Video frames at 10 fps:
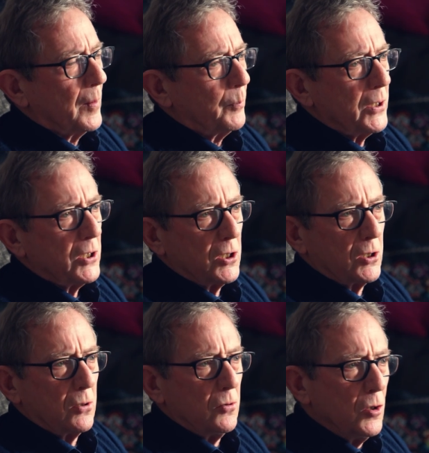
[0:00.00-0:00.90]
the
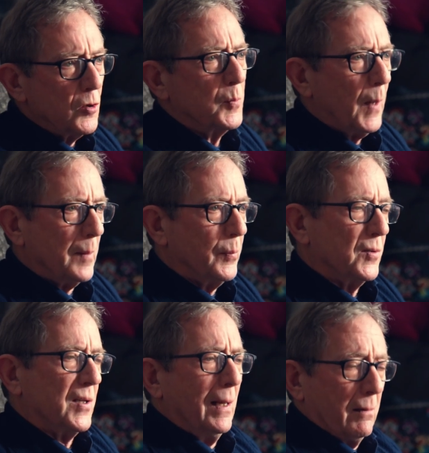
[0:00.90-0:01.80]
British
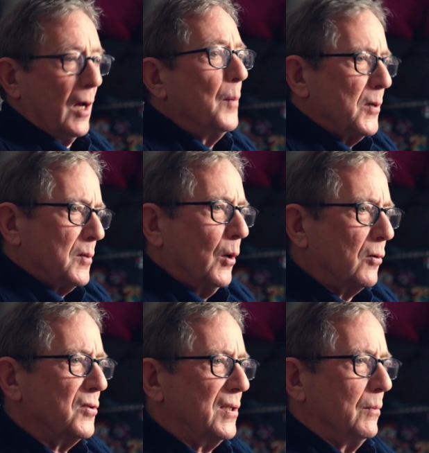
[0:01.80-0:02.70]
newspapers and Open
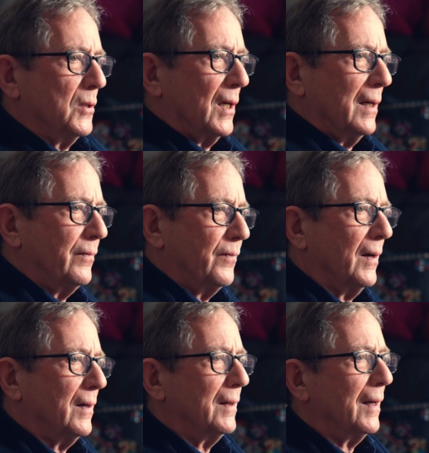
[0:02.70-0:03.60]
Democracy, which I,
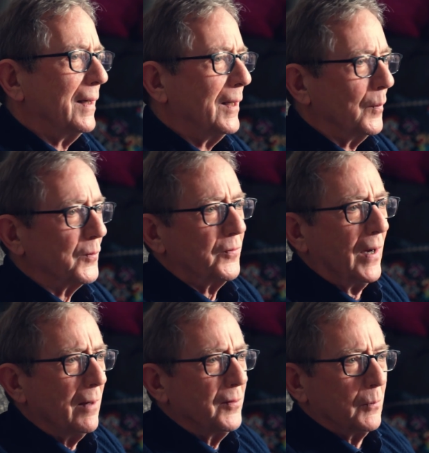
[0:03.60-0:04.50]
I helped to
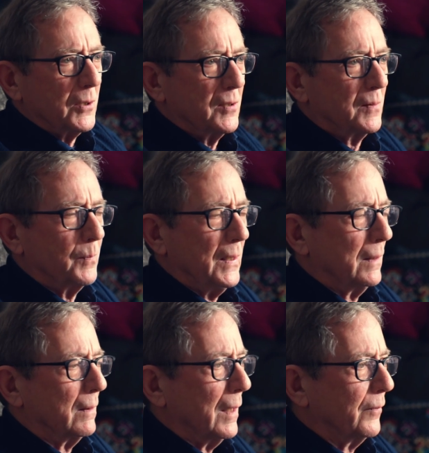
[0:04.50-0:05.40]
found and which has
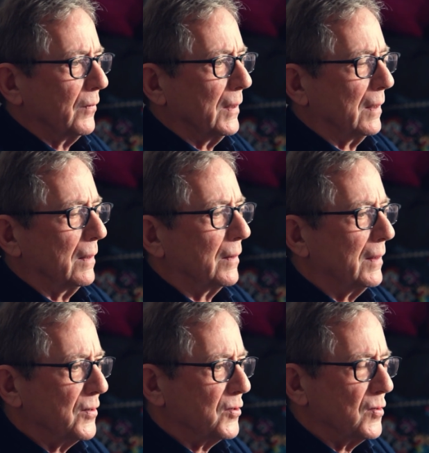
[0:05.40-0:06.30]
been covering the,
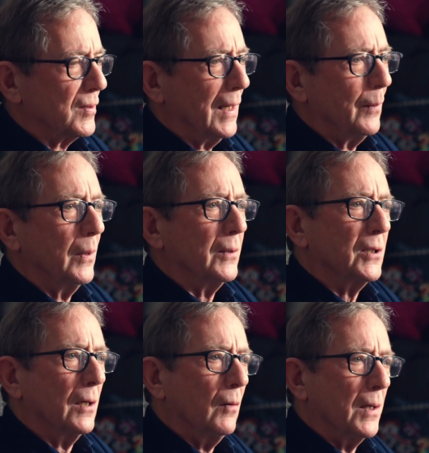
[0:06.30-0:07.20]
the issues and I, which
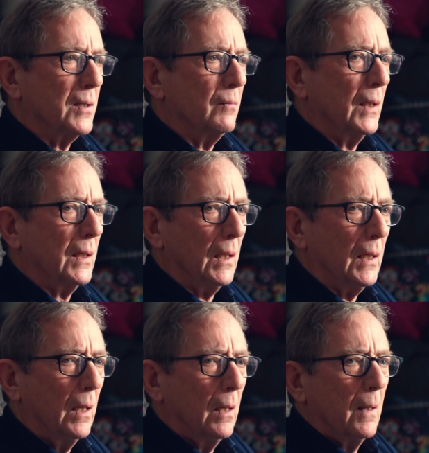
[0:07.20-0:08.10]
I write in
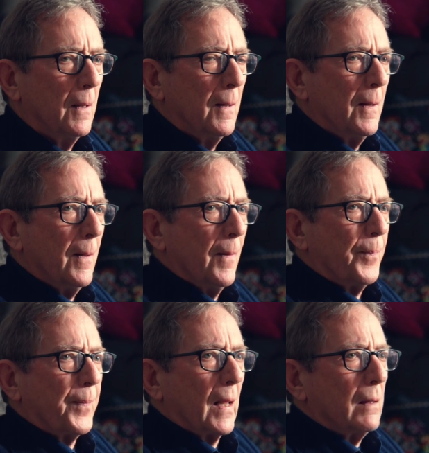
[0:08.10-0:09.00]
regularly,
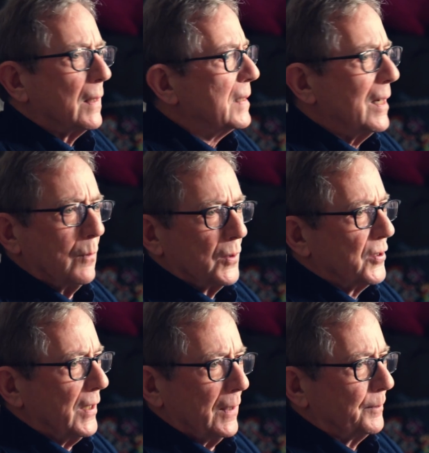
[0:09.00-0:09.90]
they don't want
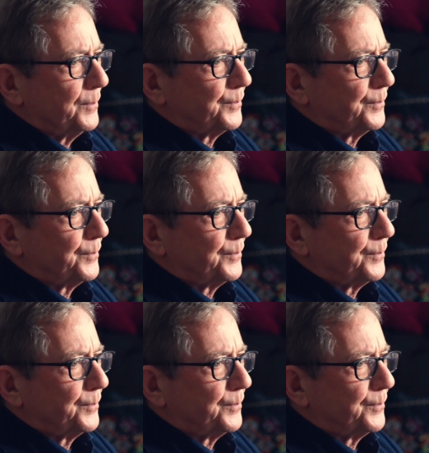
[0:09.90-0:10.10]
to know.